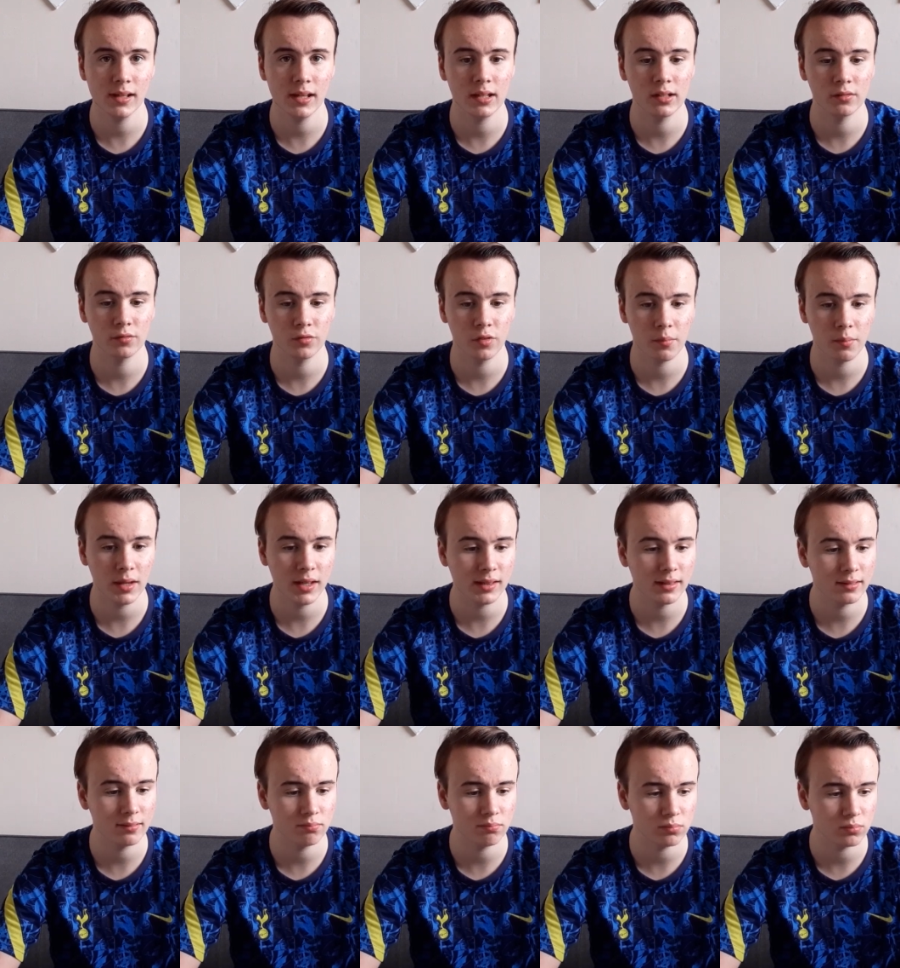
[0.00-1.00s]
League. And for
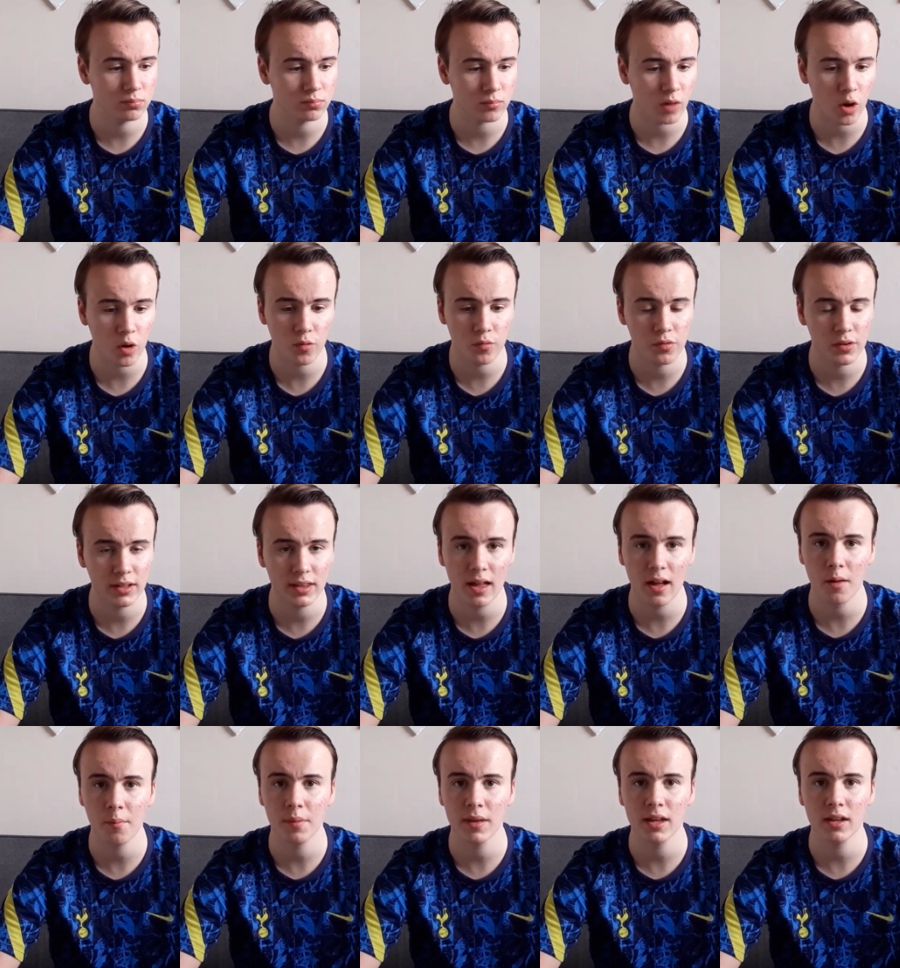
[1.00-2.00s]
me, hopefully
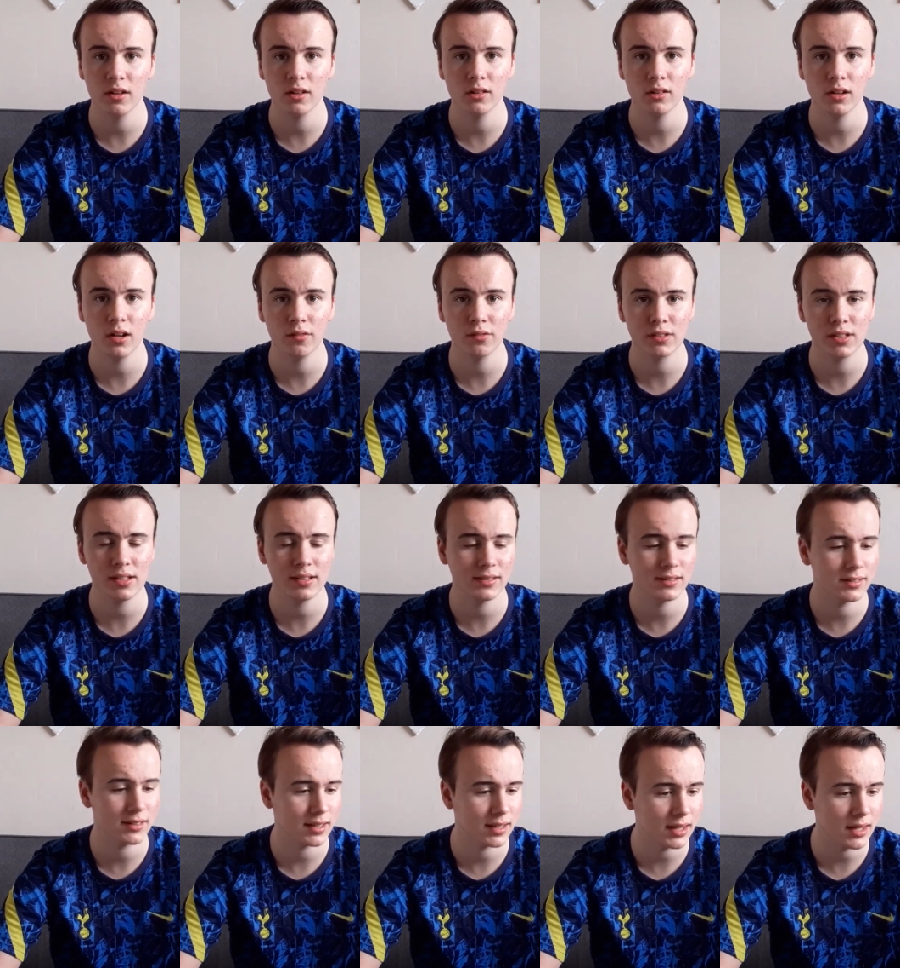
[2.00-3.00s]
that'll be a good enough
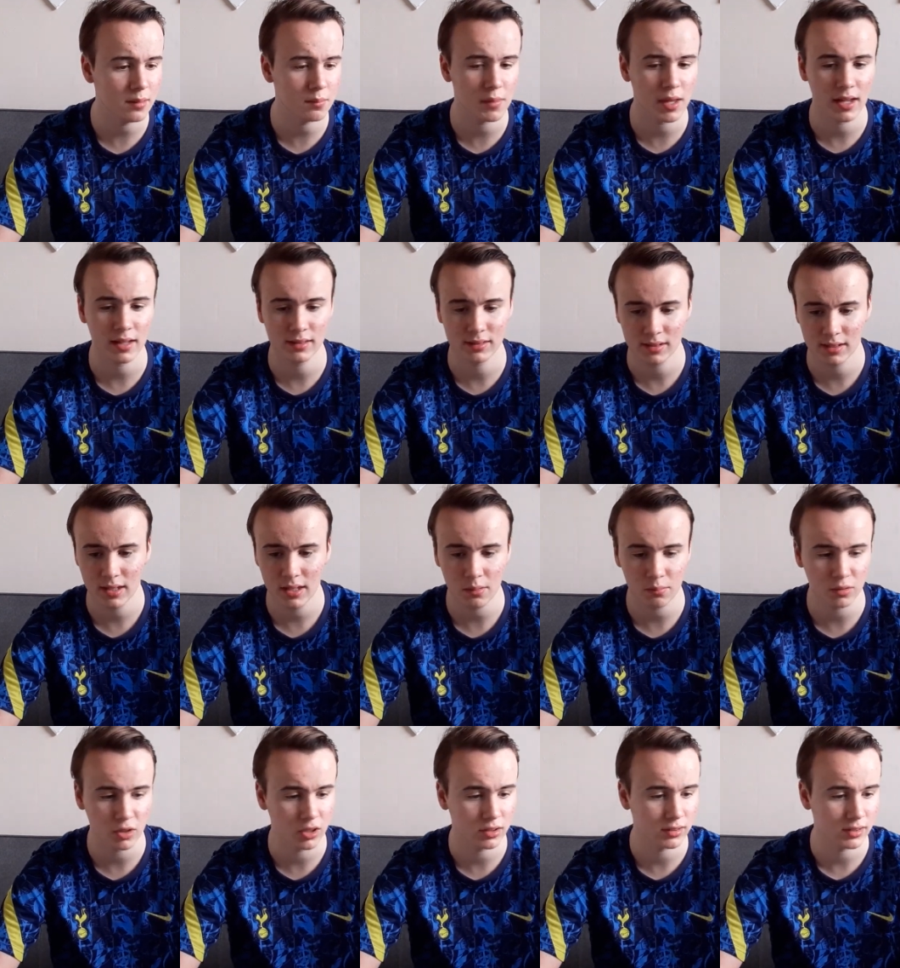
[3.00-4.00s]
season to keep Kane, to
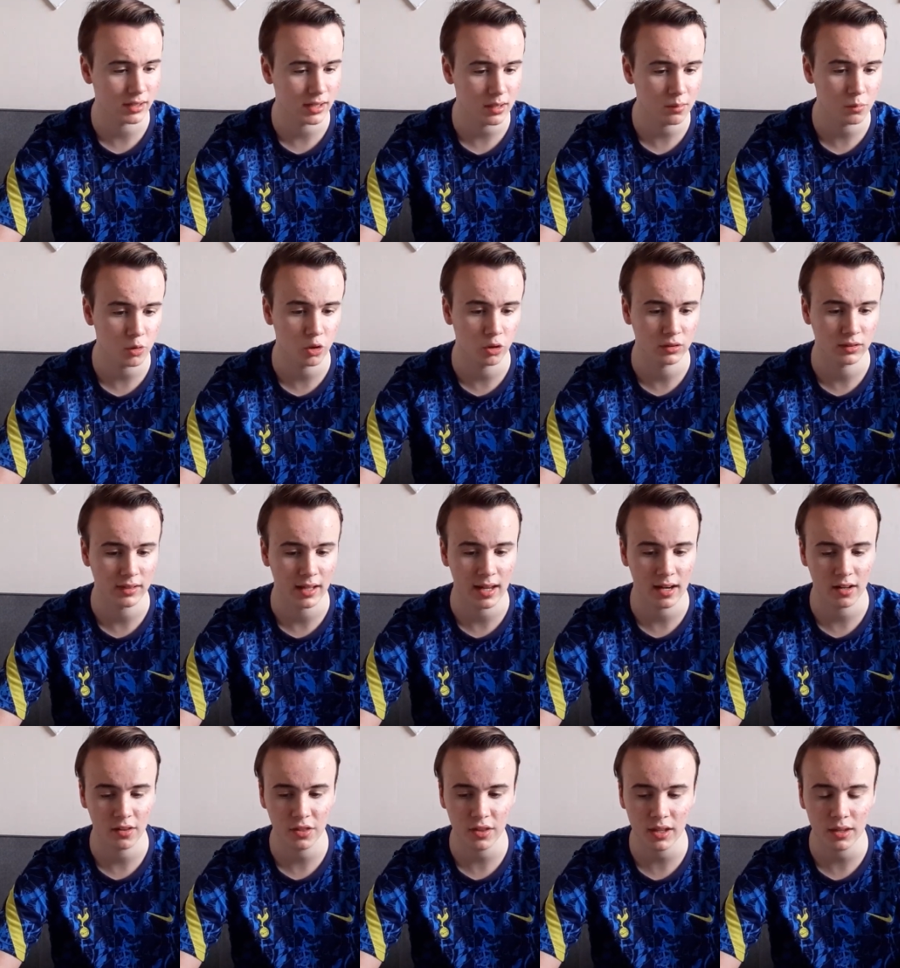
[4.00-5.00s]
keep Son, to keep Conte.
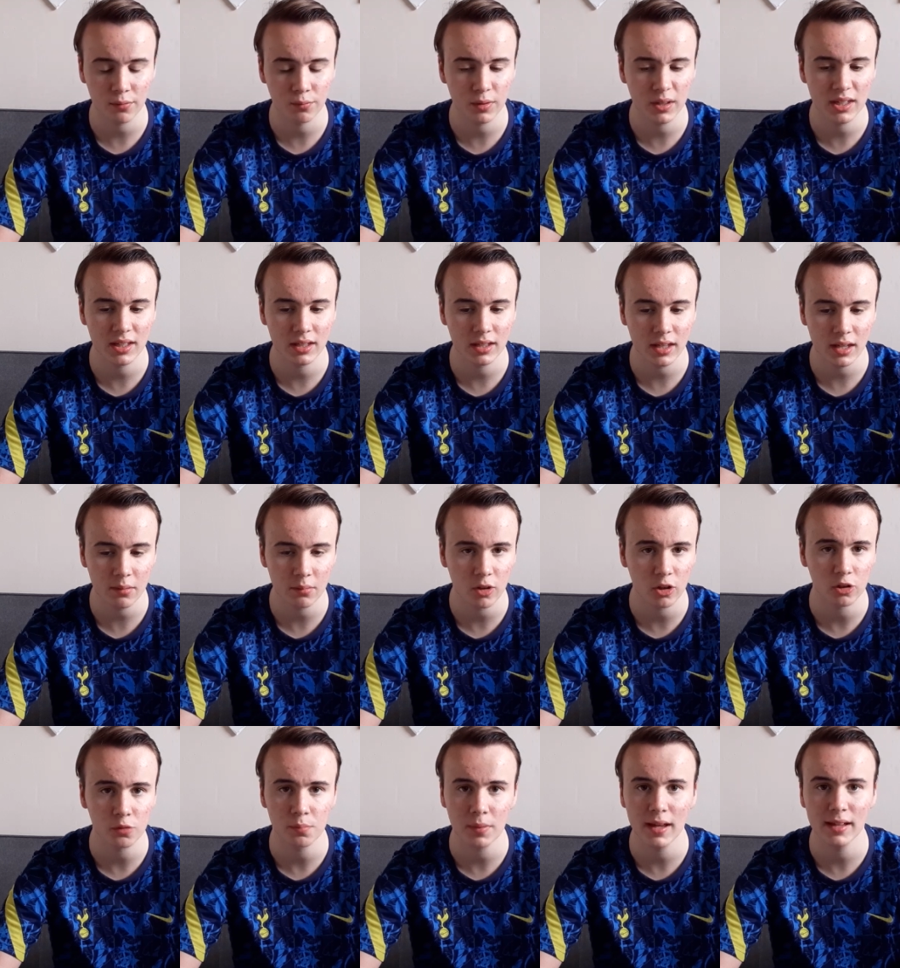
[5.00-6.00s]
And I think if we can keep
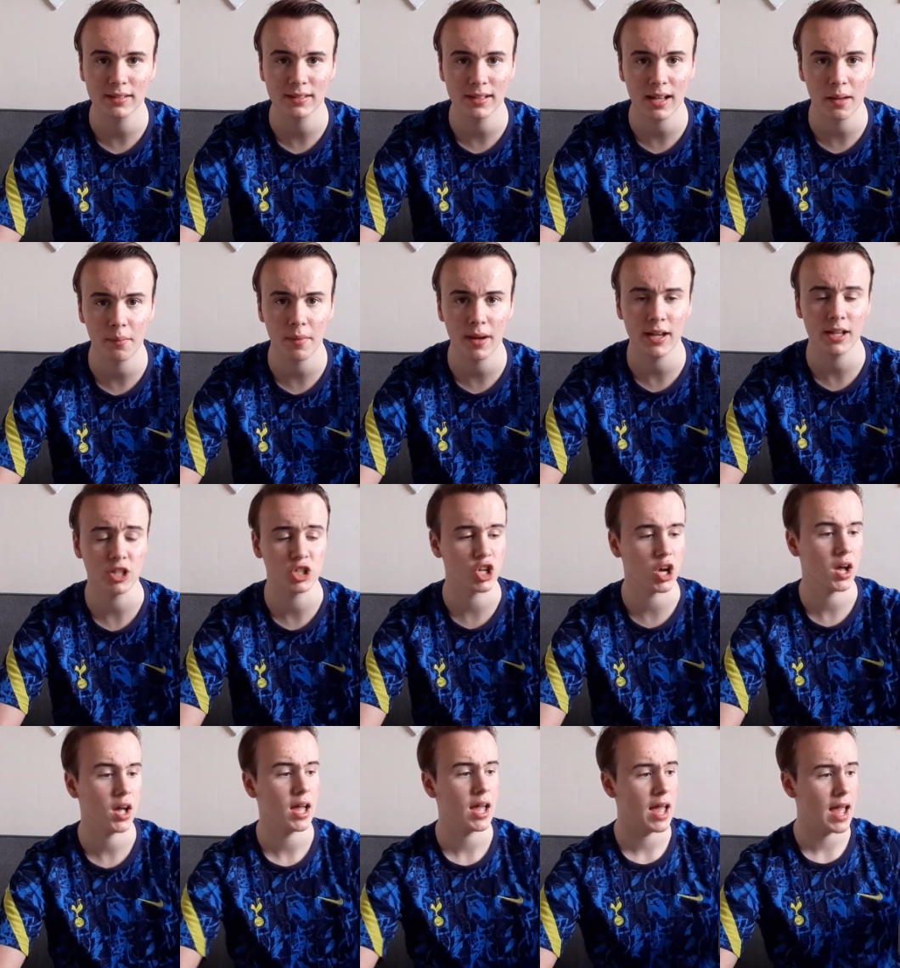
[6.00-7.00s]
those players and that
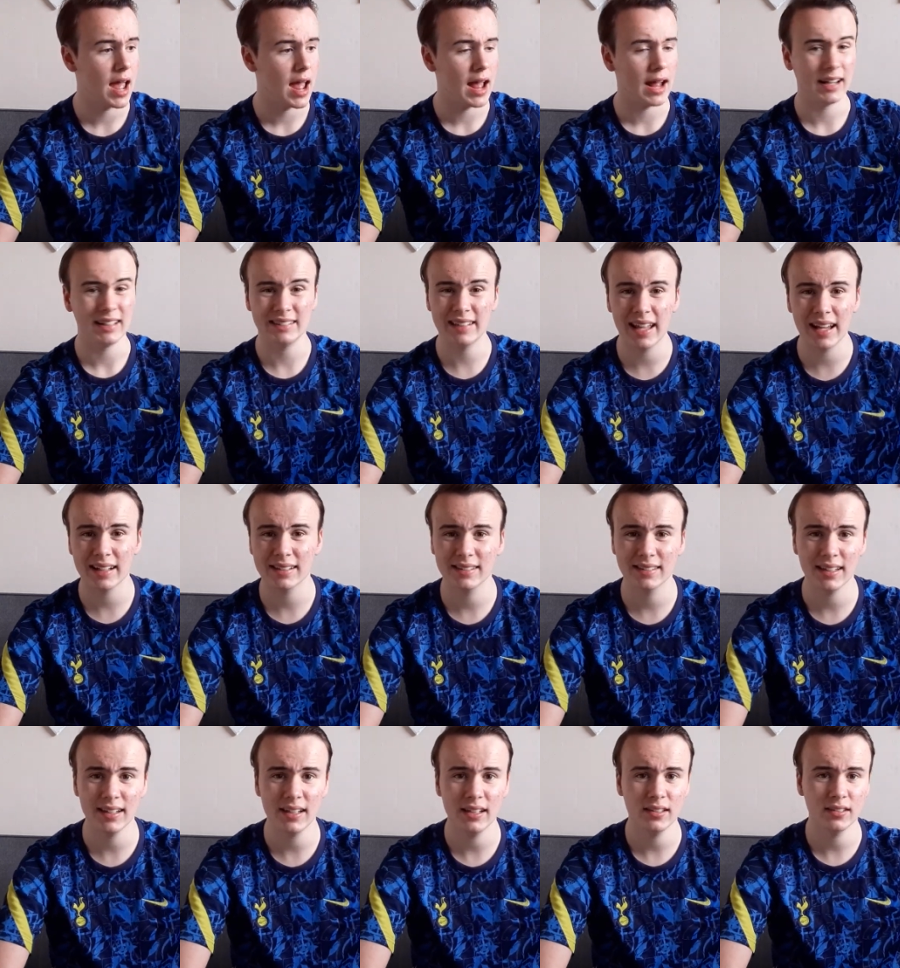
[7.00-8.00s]
manager next
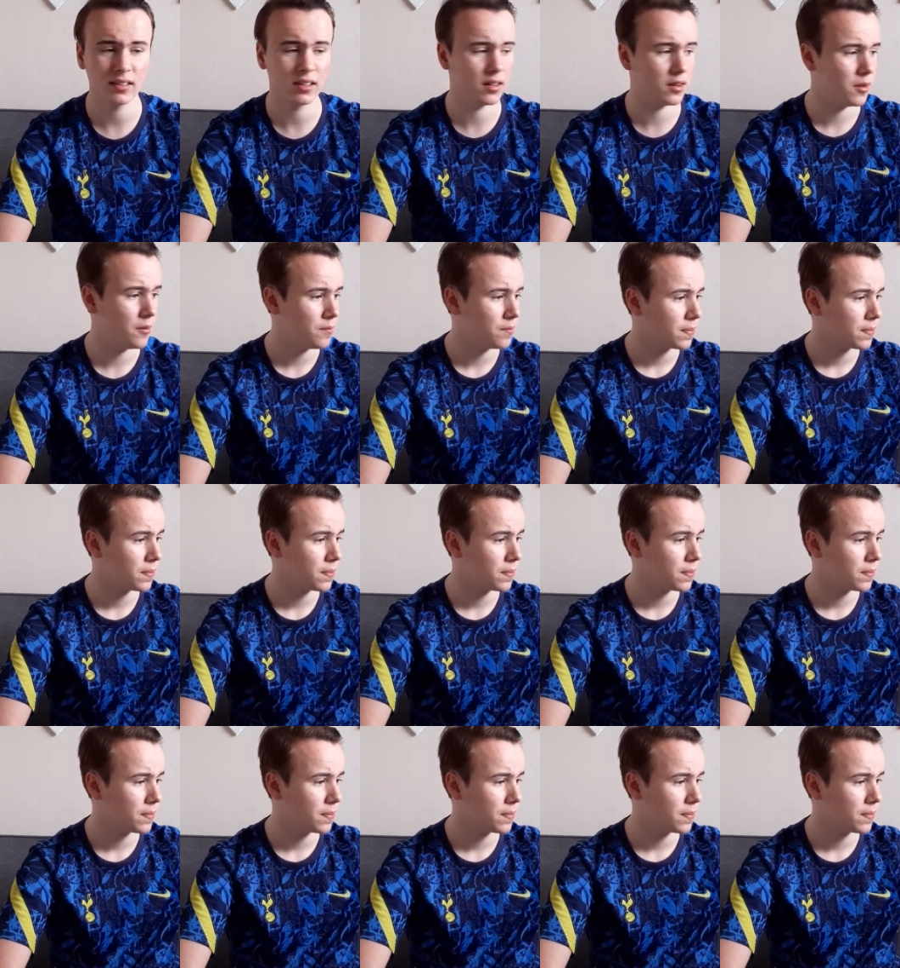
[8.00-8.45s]
season,